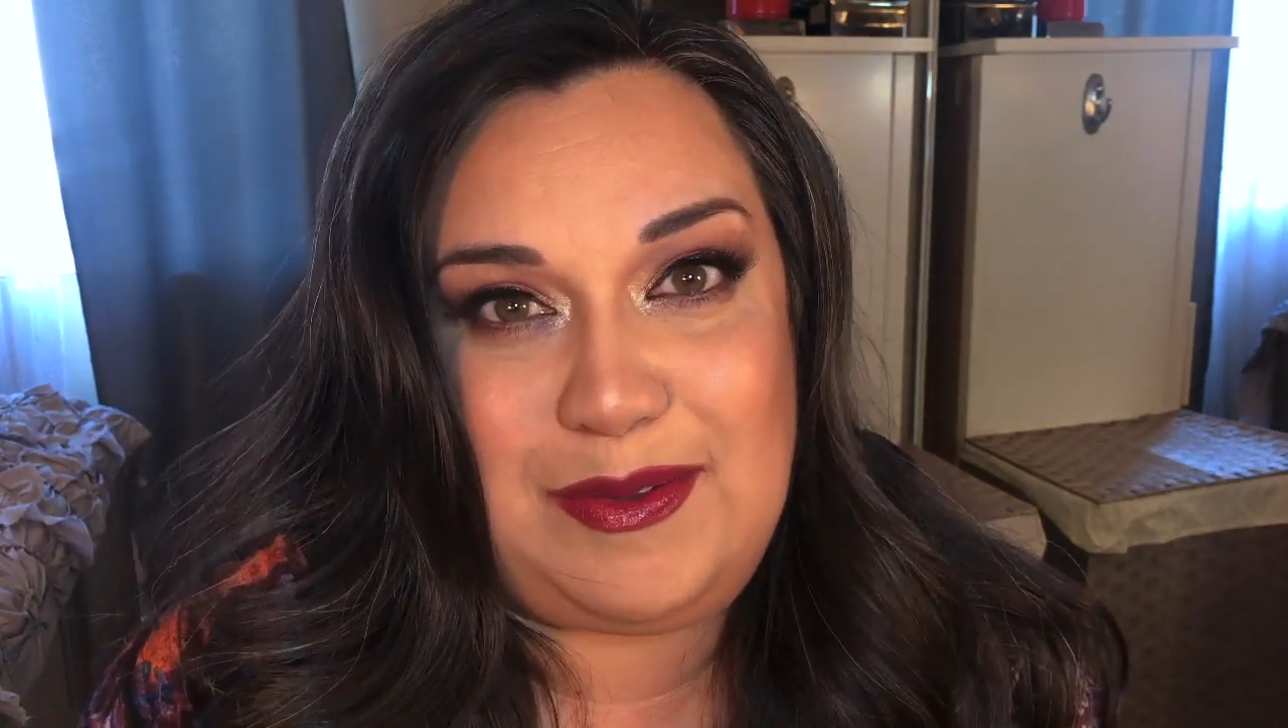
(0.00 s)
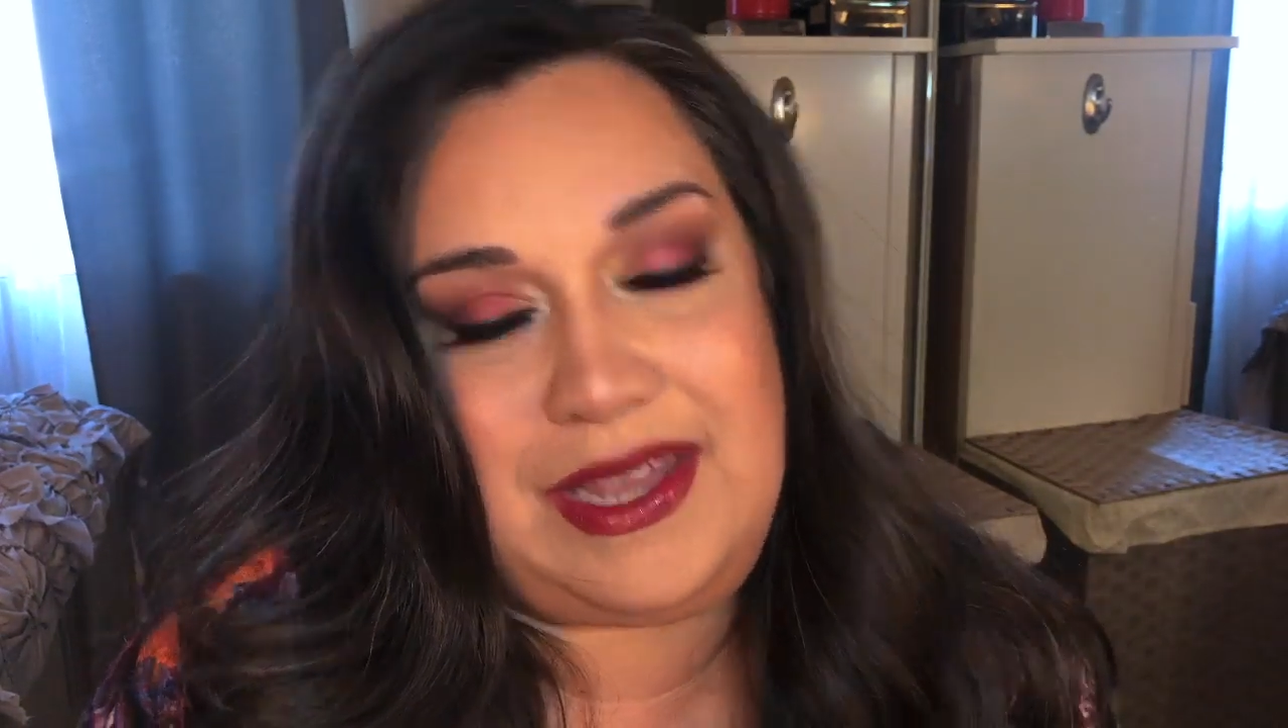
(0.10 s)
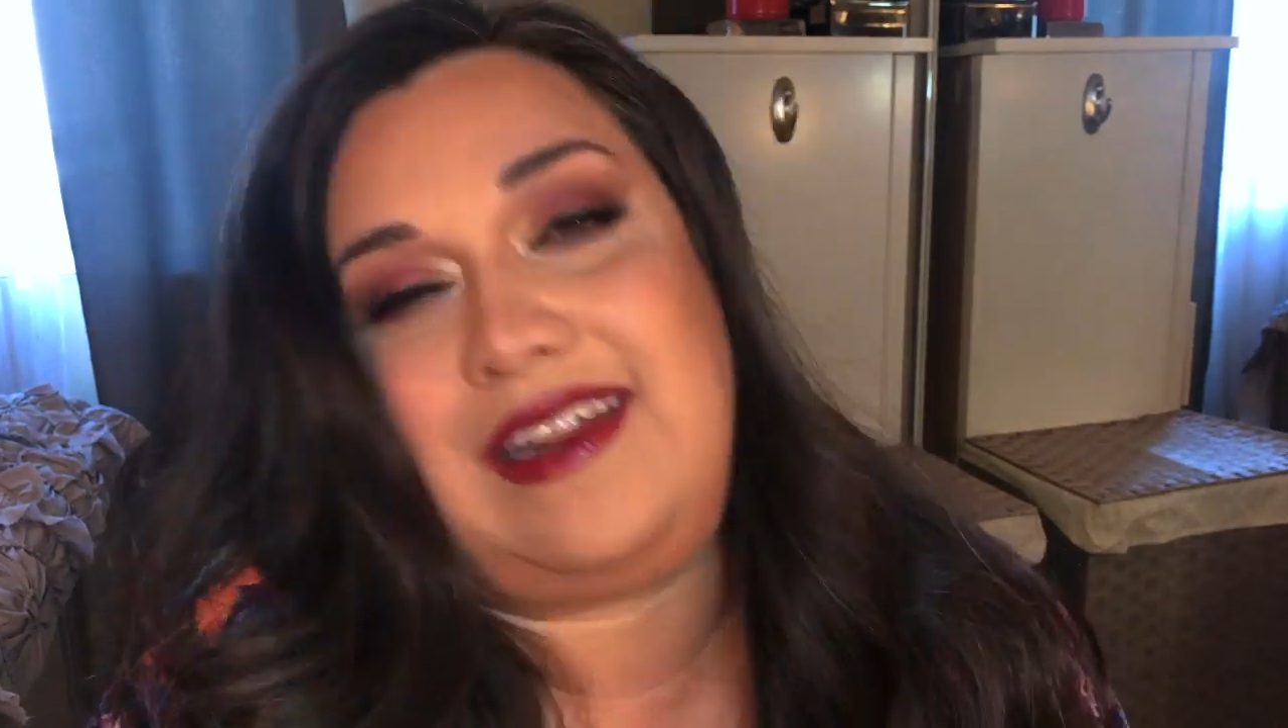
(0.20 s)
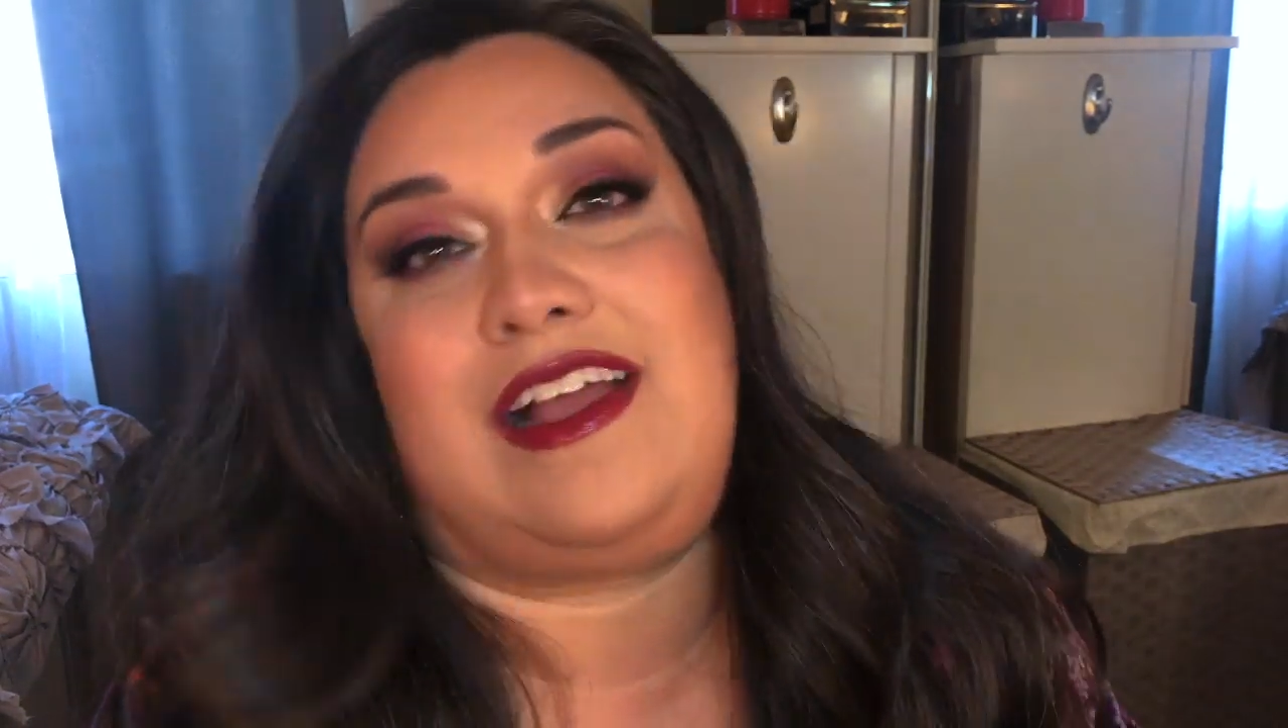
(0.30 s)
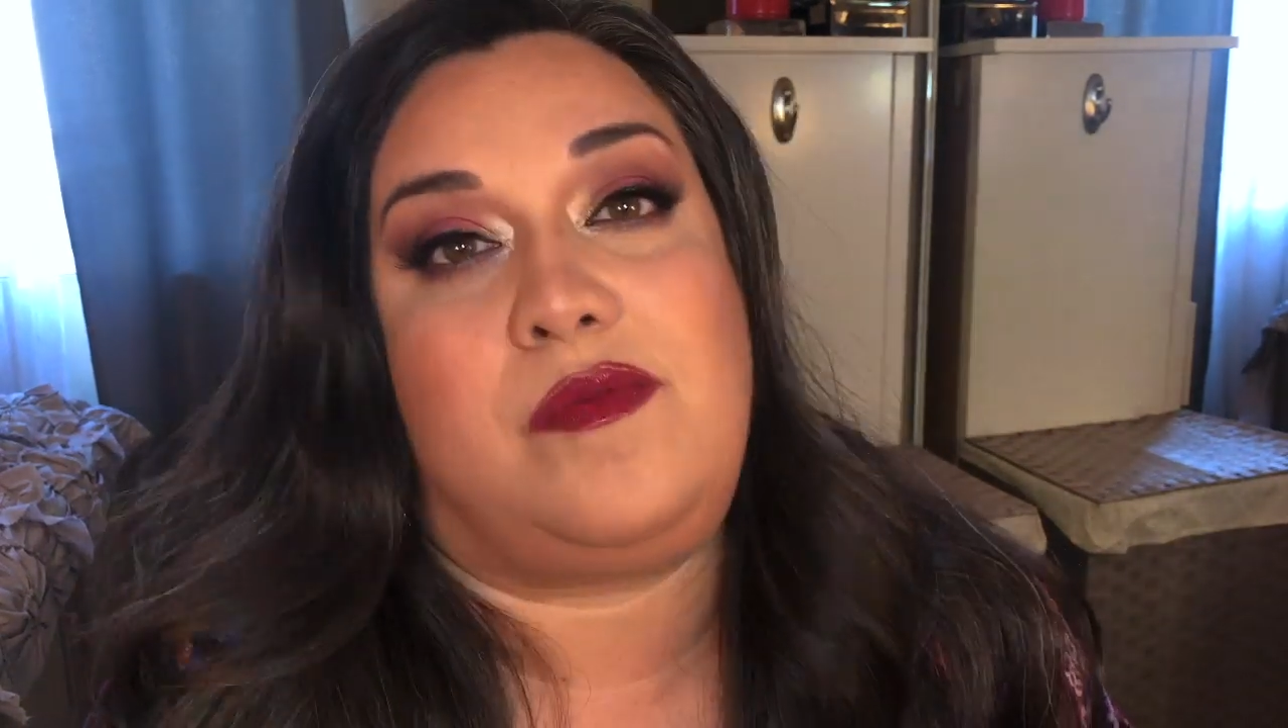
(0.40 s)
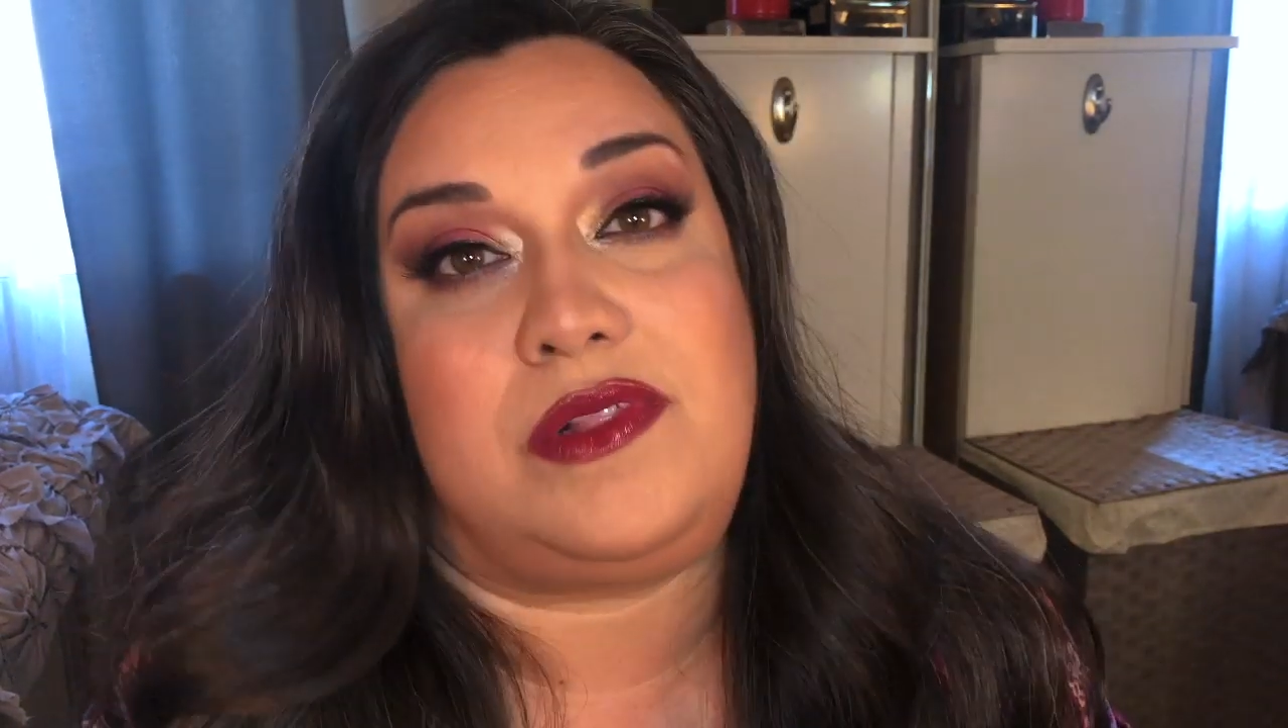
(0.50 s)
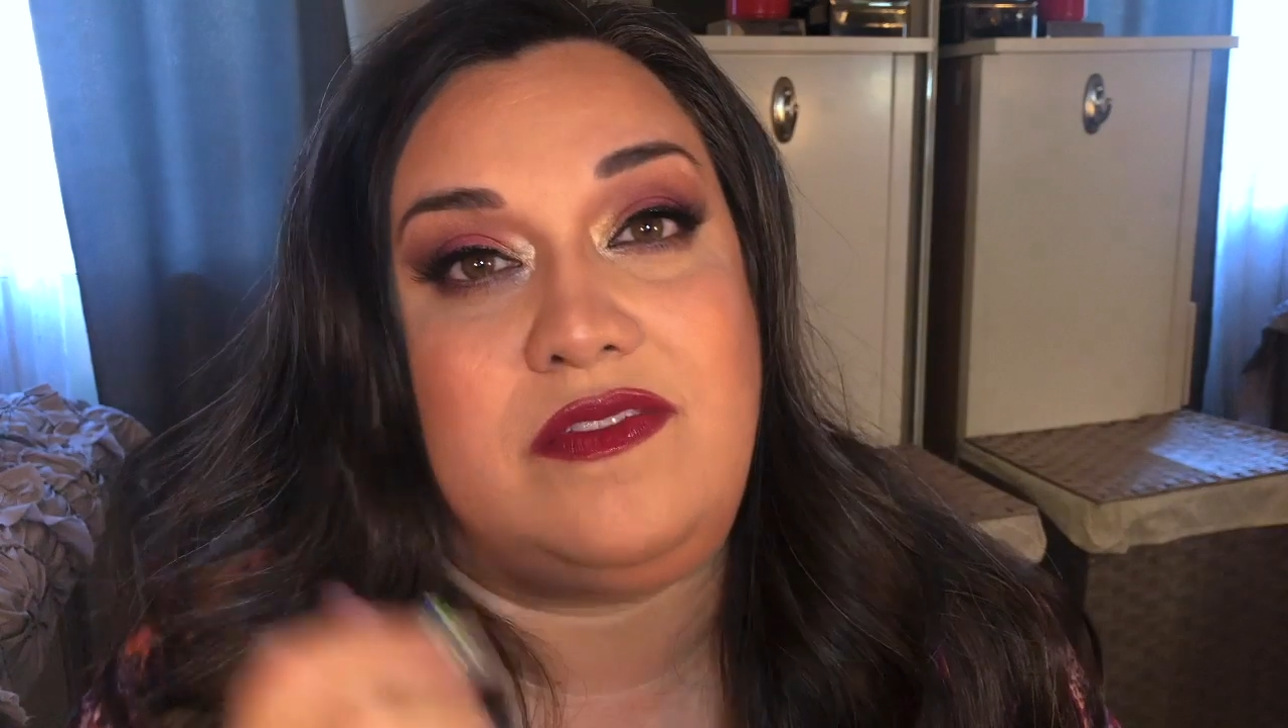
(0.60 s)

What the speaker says: get a couple